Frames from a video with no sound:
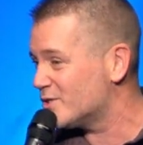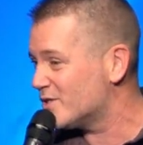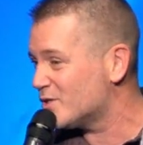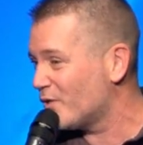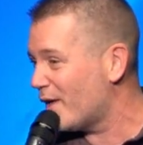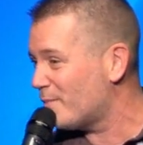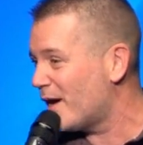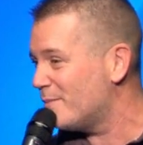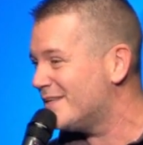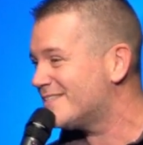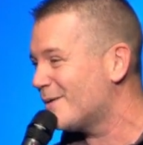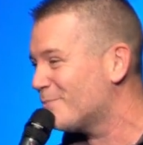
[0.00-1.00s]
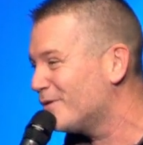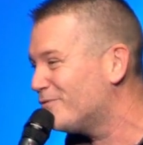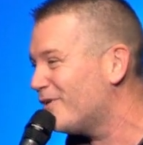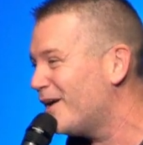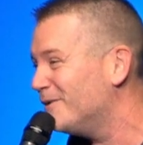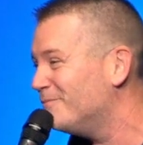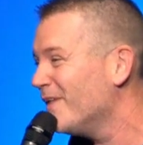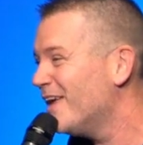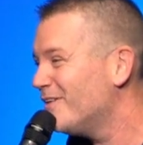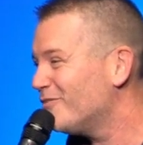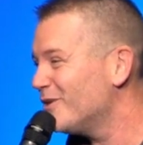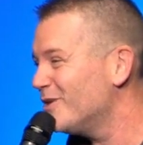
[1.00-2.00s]
And so that might be something fun
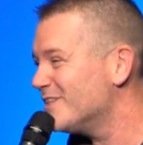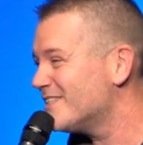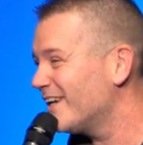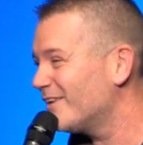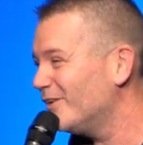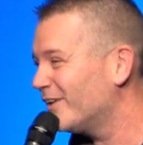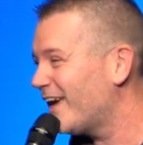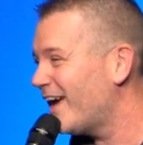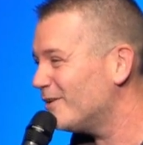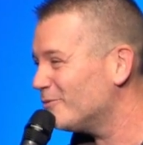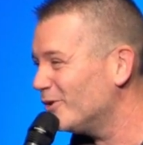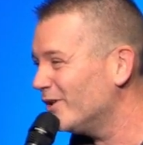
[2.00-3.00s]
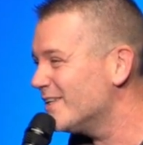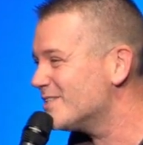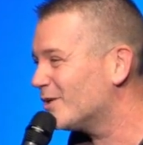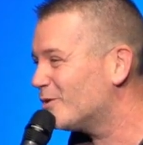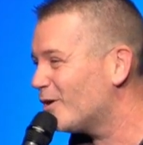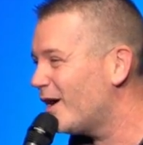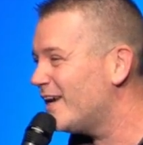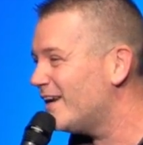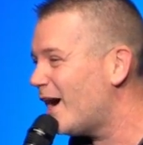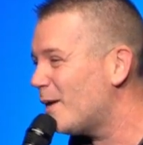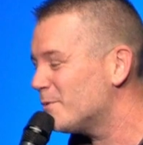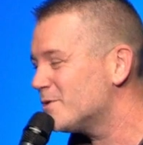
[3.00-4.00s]
for you to take a look at. It really is a great
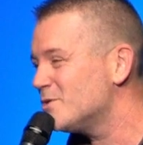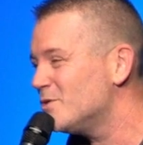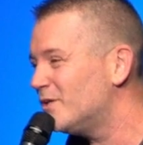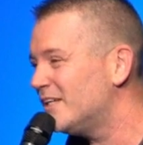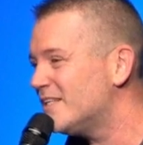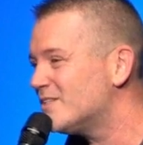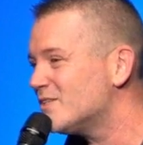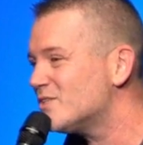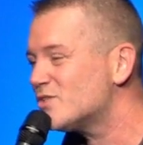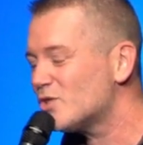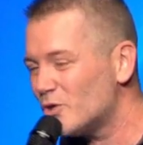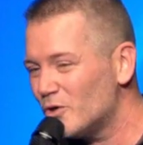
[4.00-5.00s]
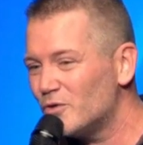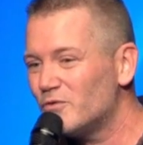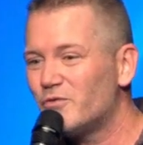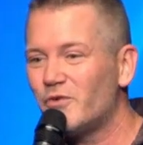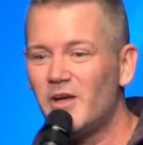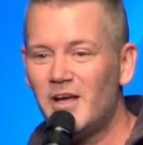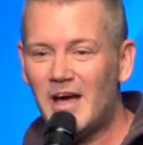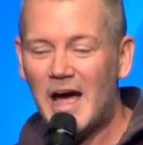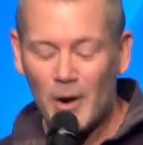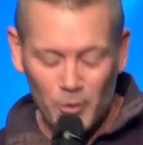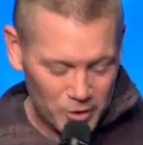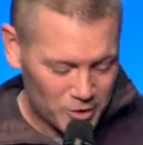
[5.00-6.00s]
opportunity to serve
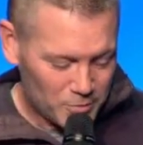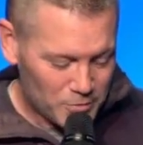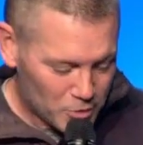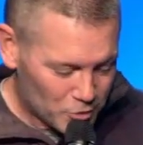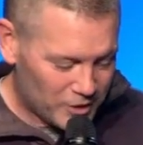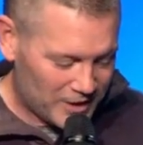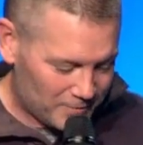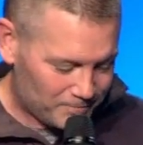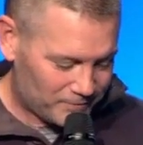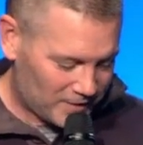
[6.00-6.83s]
our community.